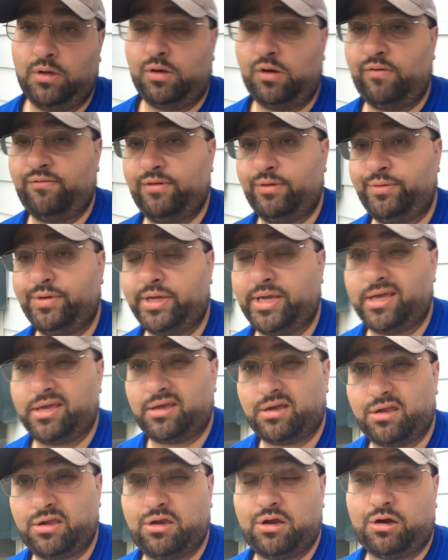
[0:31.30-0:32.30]
Hopefully we get
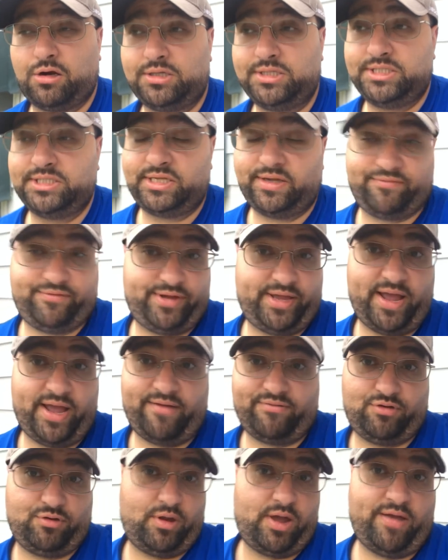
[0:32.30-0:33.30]
good yards if we
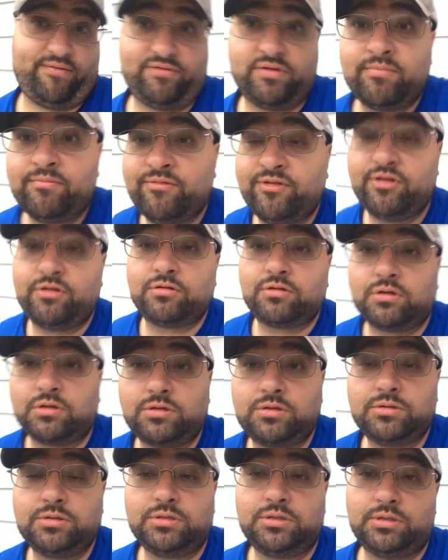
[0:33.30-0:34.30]
have to have some field
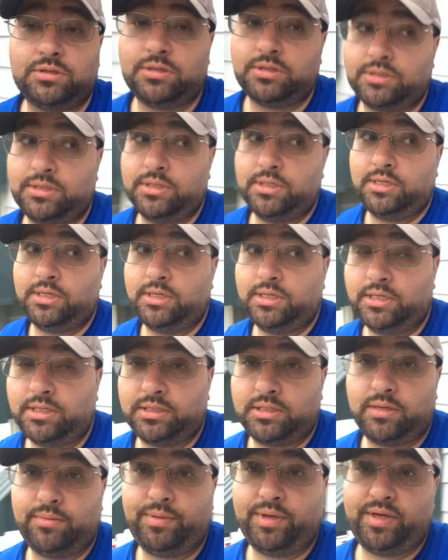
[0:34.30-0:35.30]
goals
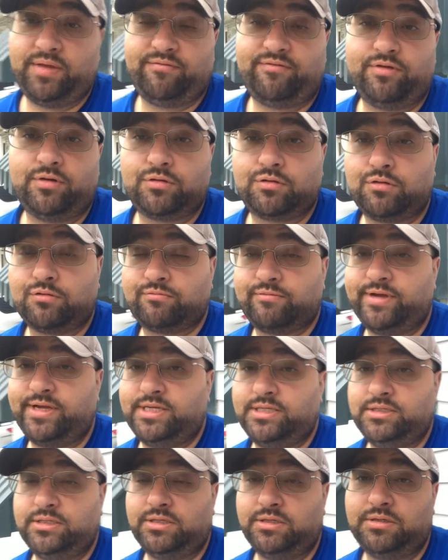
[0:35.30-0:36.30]
to be in field goal
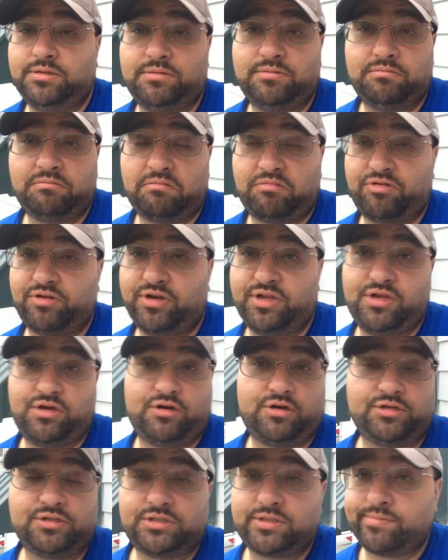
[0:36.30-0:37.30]
range, 30
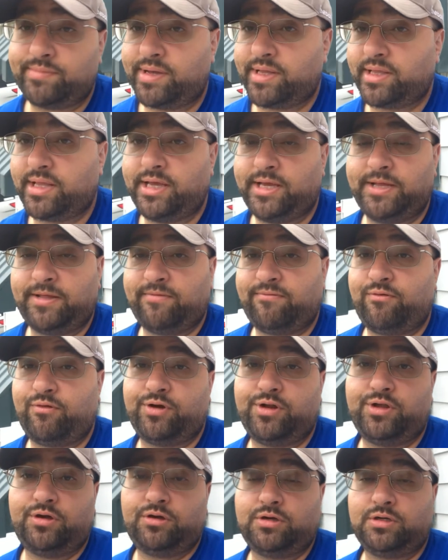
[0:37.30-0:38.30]
yards, or something like that,
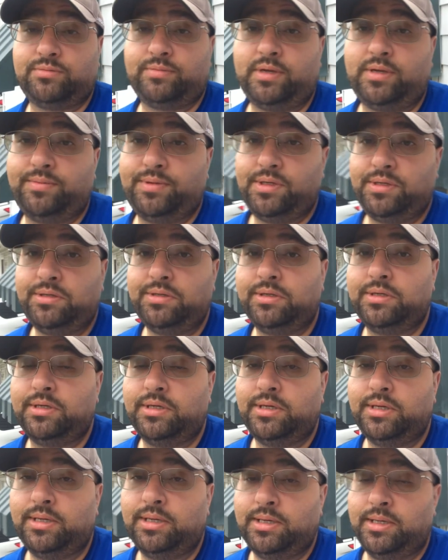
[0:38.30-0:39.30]
40 yards maybe.
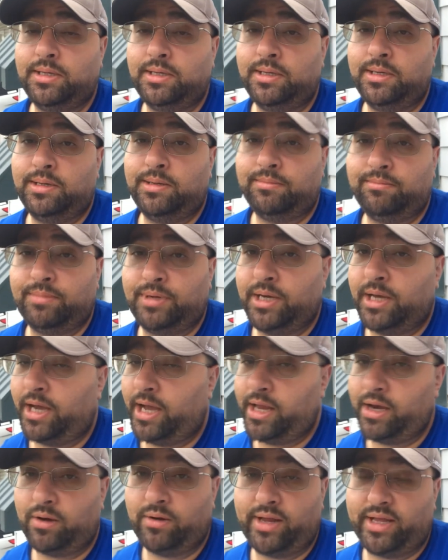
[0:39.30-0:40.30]
But
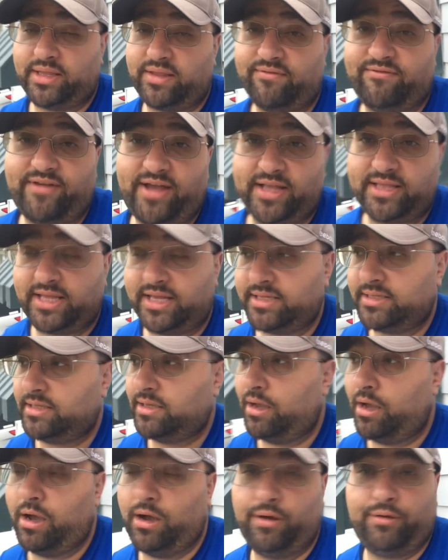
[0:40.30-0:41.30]
I don't like the fact that
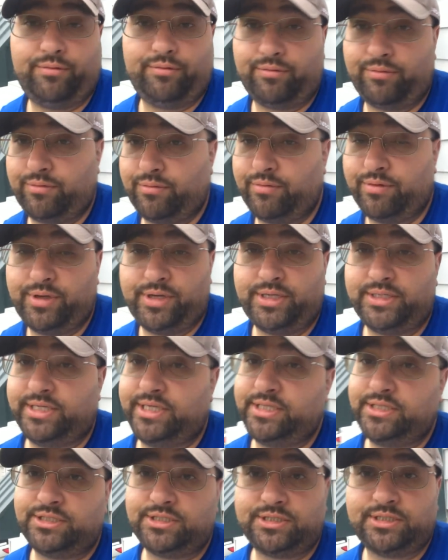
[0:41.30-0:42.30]
oh, he's
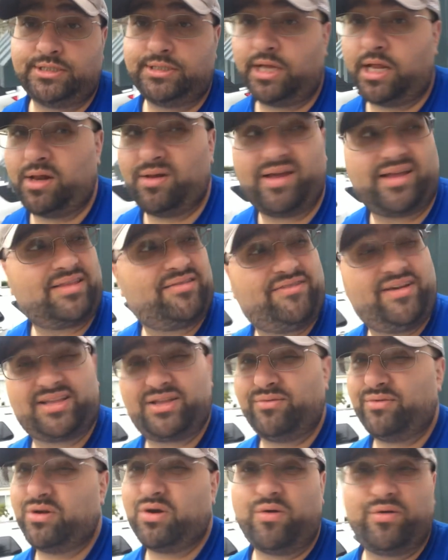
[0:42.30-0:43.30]
injured. I don't like the fact
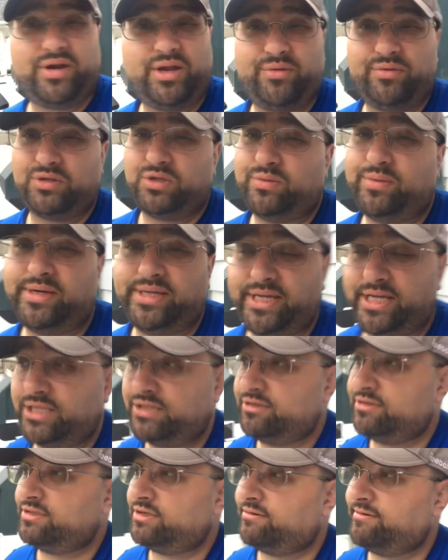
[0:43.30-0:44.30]
that we're going in with too many
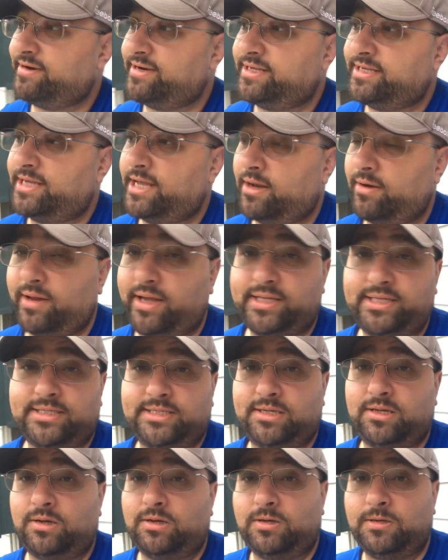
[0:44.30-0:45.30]
injuries already. I don't like this
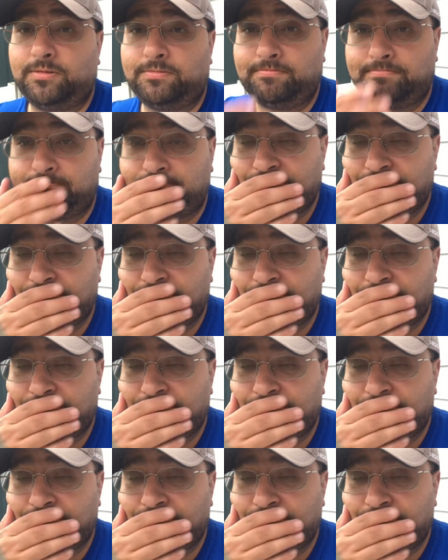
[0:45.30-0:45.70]
at all.